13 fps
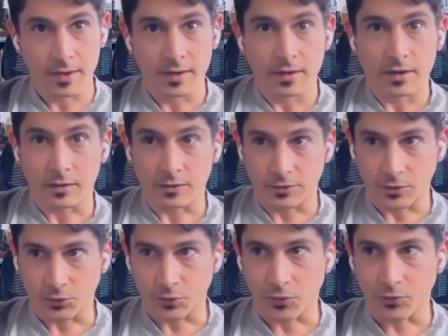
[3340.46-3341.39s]
called
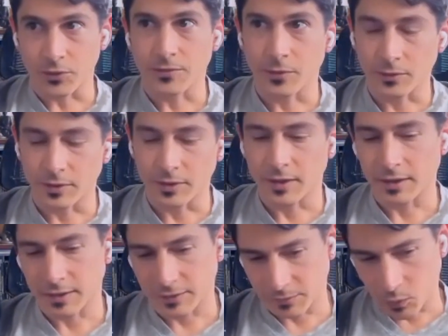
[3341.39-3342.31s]
social threefolding
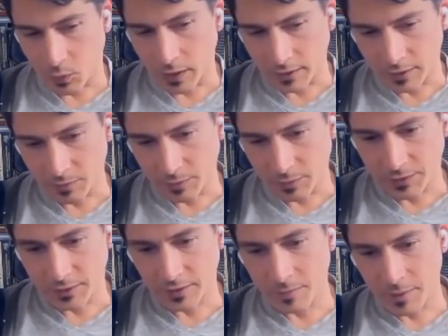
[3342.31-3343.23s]
that is quite
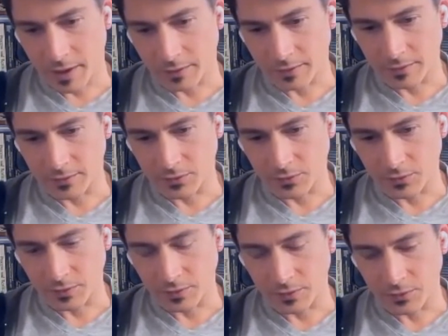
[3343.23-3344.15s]
explicit about these
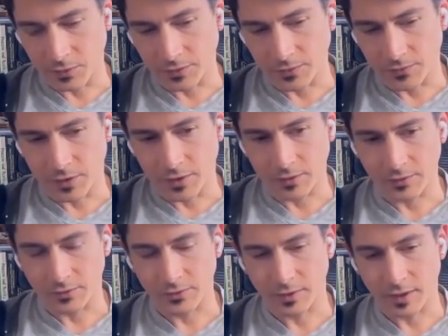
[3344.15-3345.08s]
three
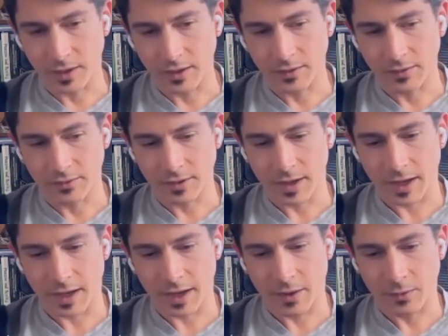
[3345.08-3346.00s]
spheres and
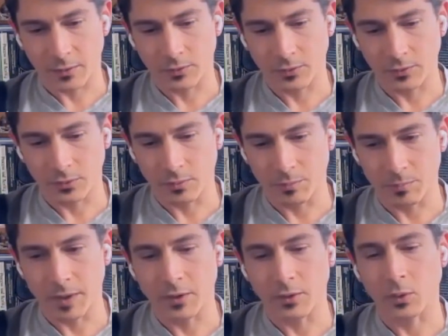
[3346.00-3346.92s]
how to
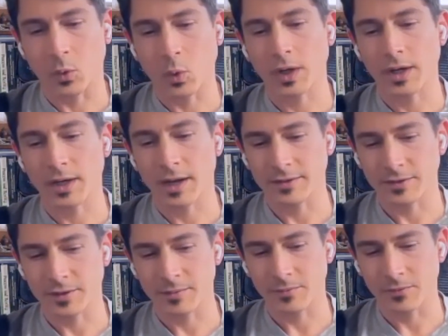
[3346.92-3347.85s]
better organize
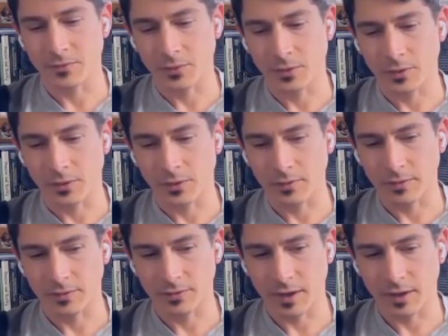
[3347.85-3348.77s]
them for
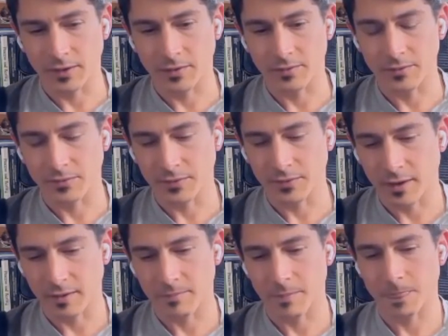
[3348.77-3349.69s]
the sake of
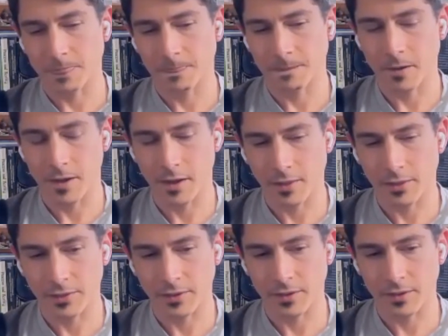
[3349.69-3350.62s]
a
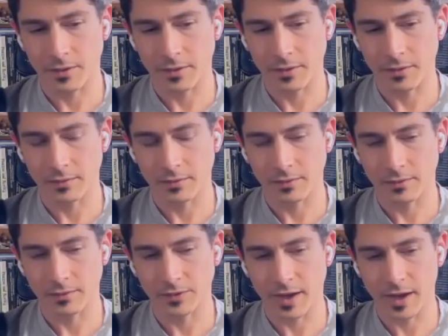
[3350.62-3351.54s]
healthy
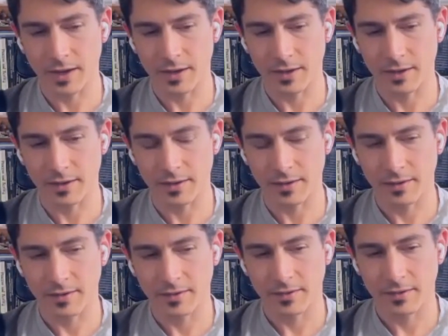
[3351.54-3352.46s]
society.
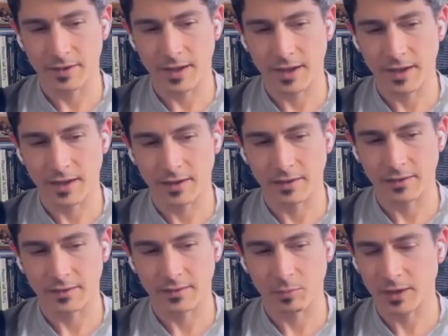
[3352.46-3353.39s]

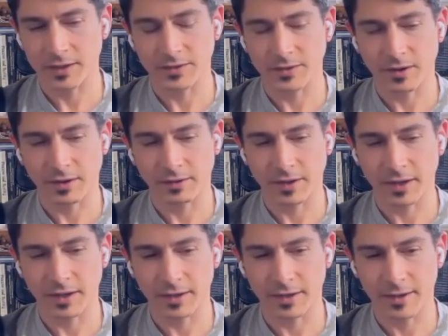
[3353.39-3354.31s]
But it's not like